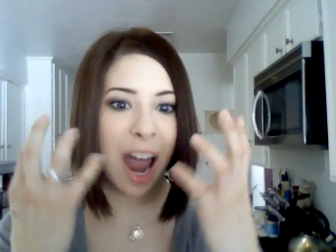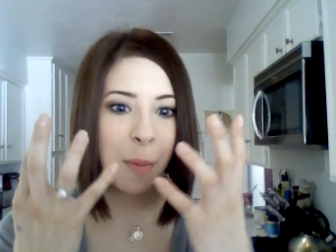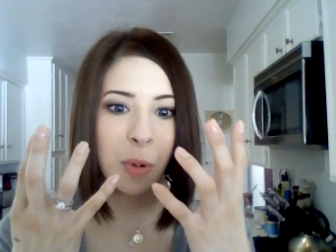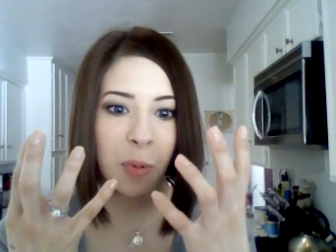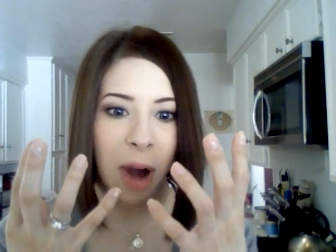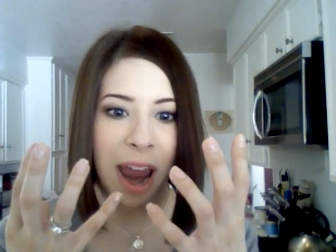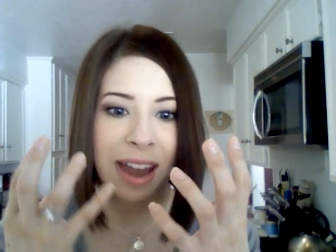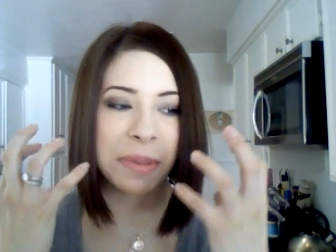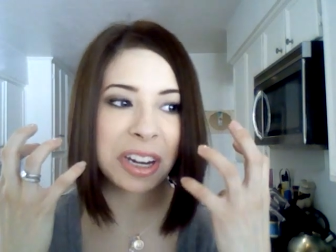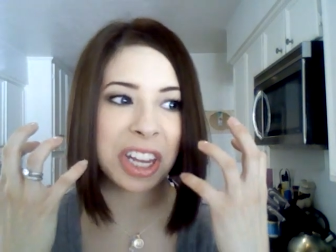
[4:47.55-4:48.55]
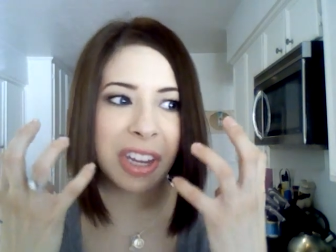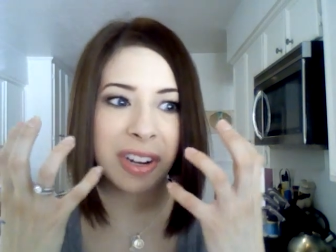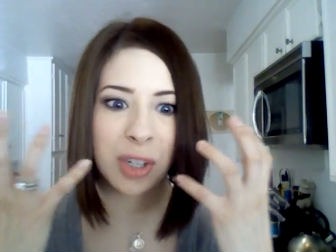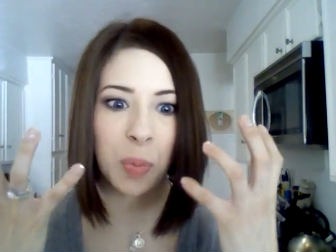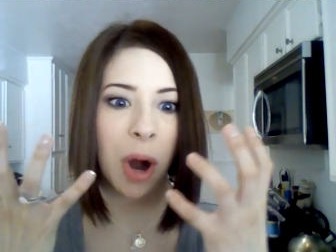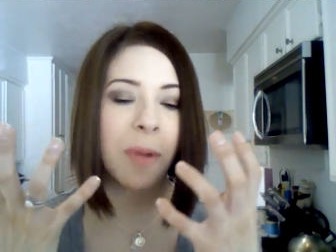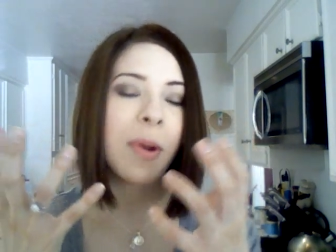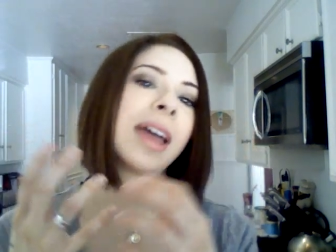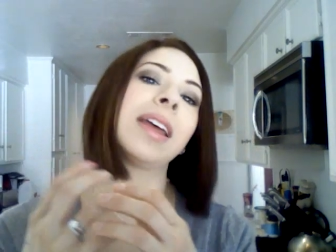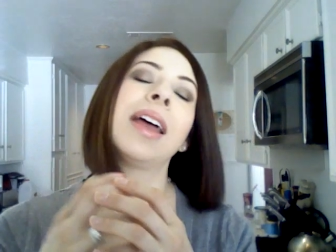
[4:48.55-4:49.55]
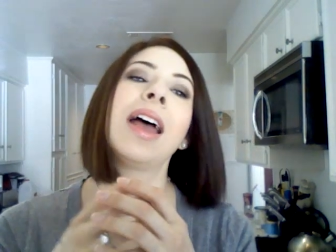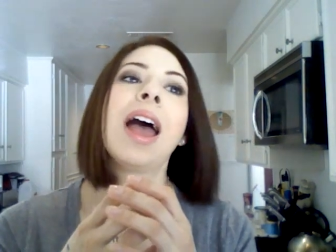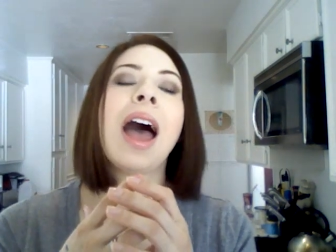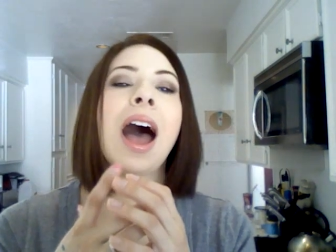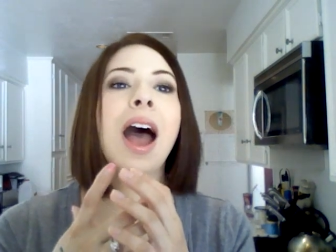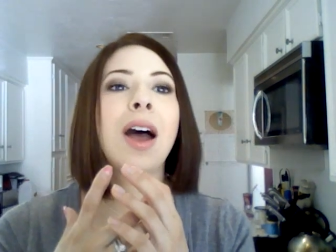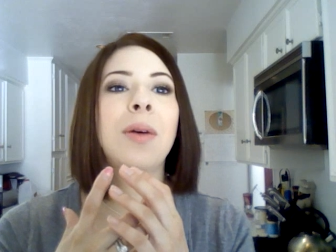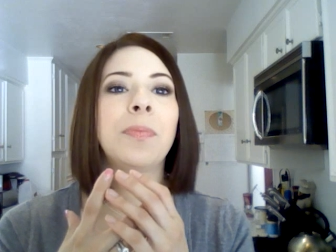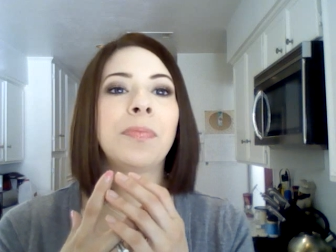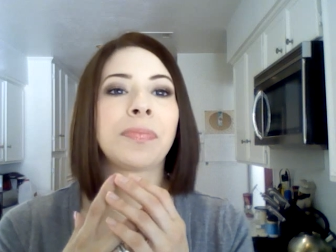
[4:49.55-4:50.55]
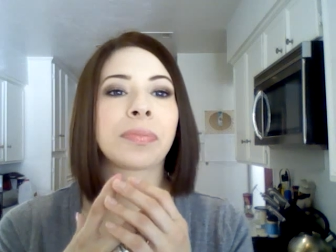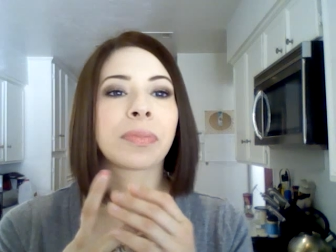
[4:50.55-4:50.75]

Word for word: apple red. I mean, just bright red. Um,